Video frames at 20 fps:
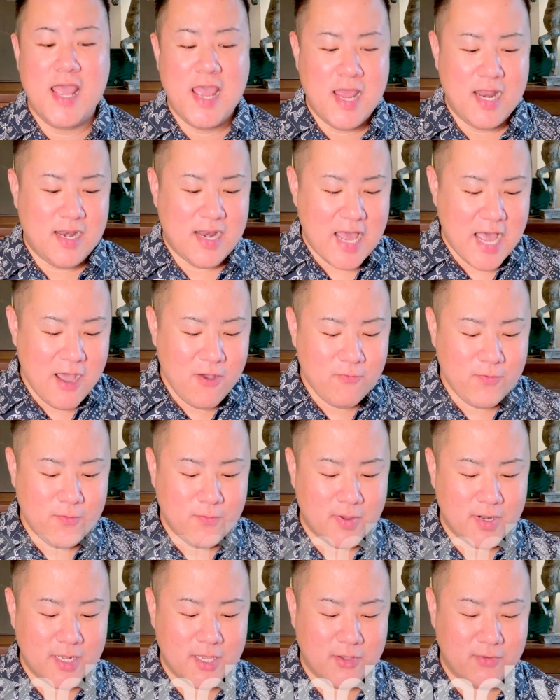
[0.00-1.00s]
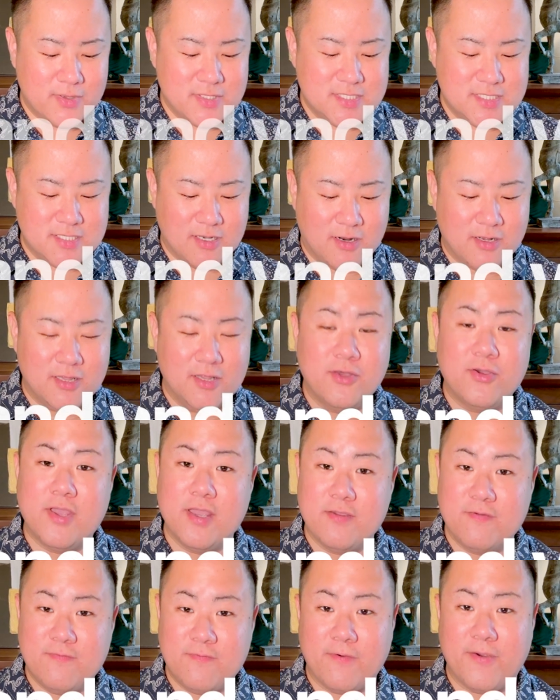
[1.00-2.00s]
now we want to go and start looking
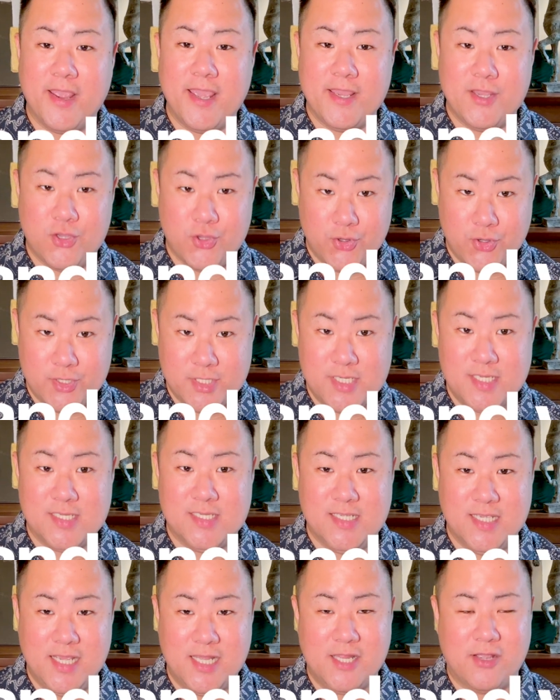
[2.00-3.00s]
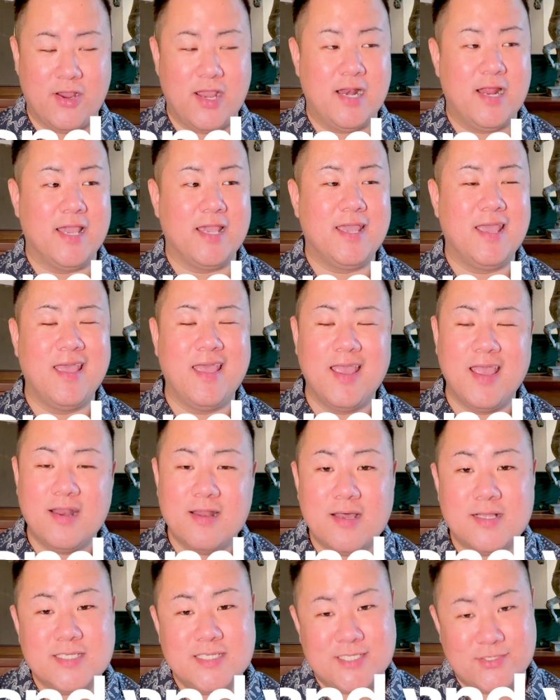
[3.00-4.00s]
for a good dealer. And I
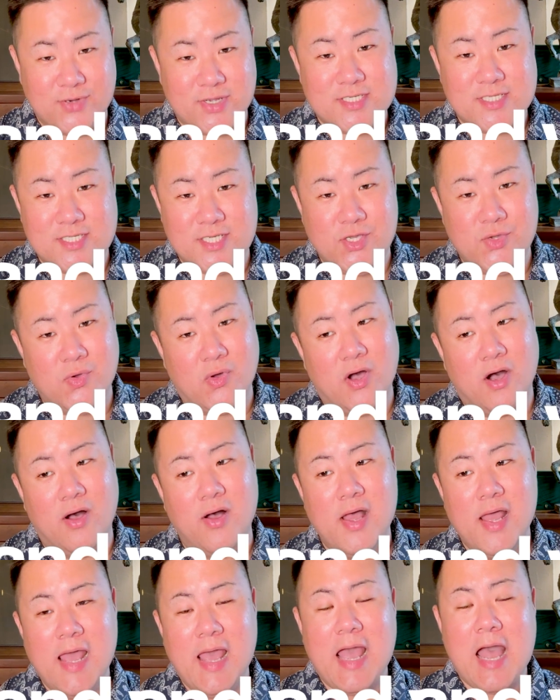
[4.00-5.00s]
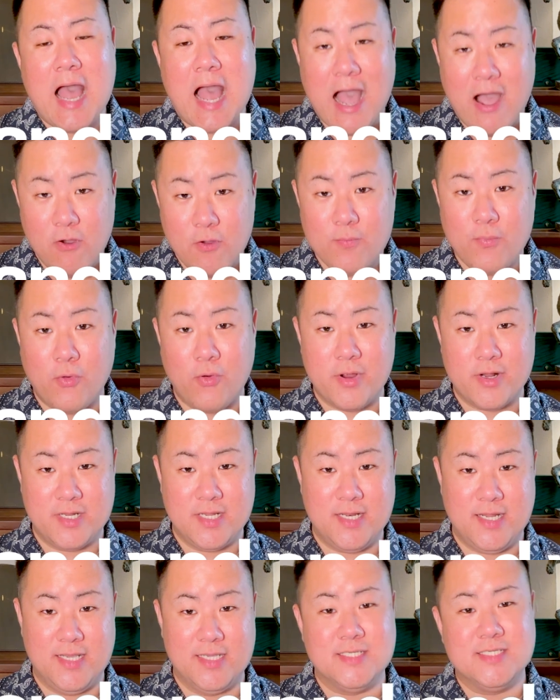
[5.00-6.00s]
cannot stress to you all how important it
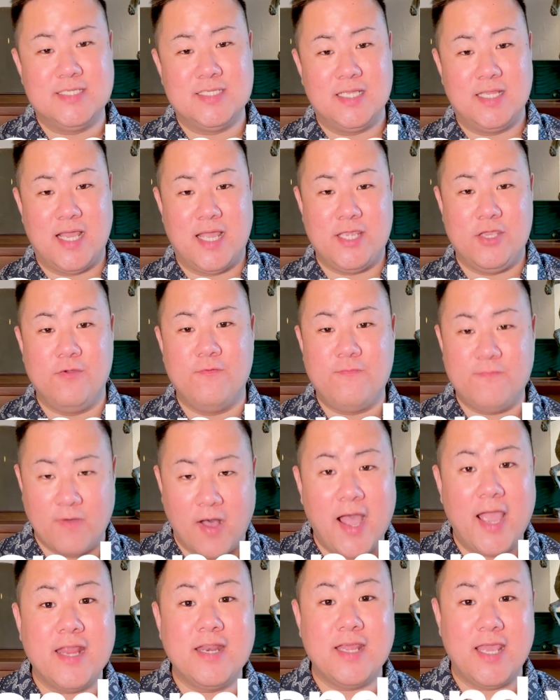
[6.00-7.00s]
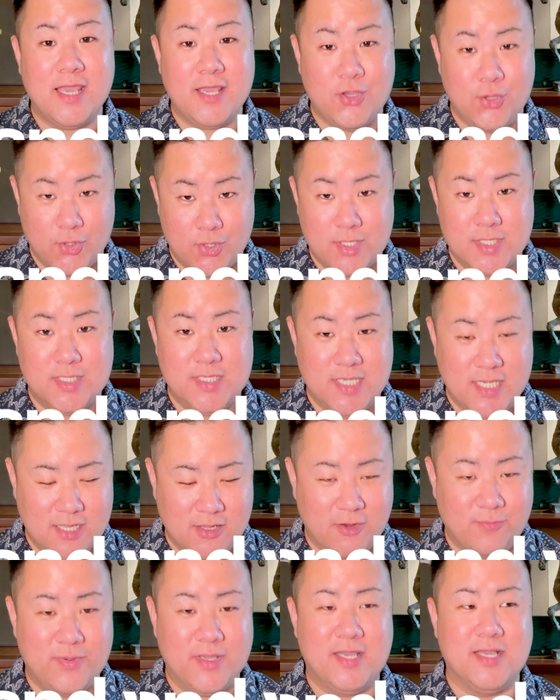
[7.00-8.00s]
is that you find a good dealer,
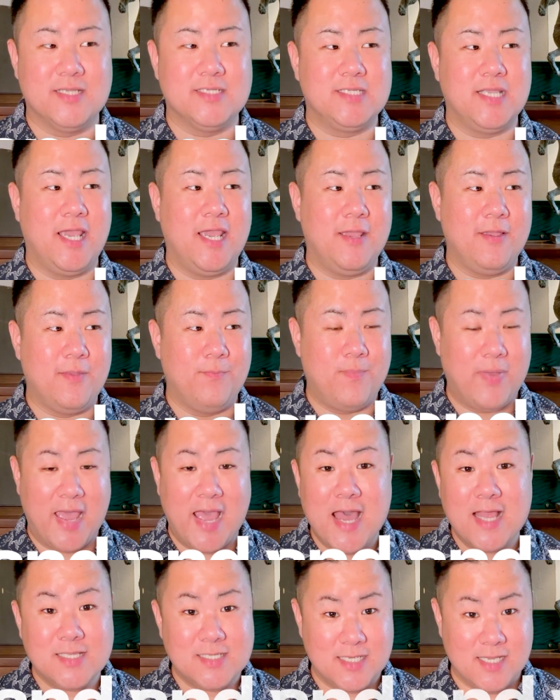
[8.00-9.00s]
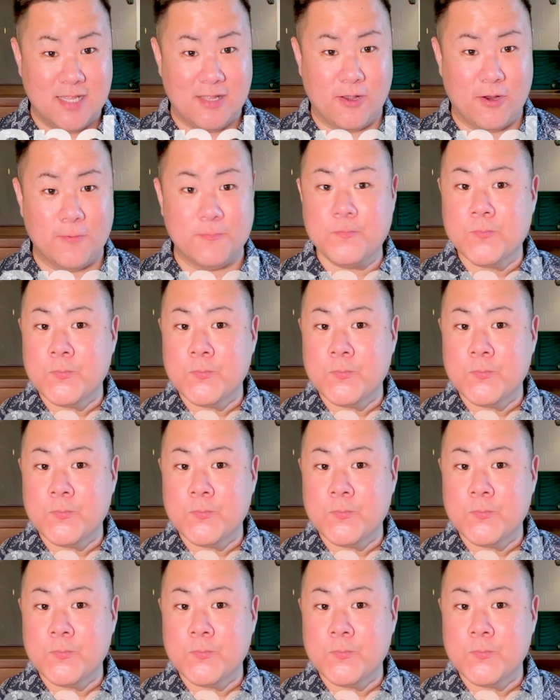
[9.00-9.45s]
because a bad dealer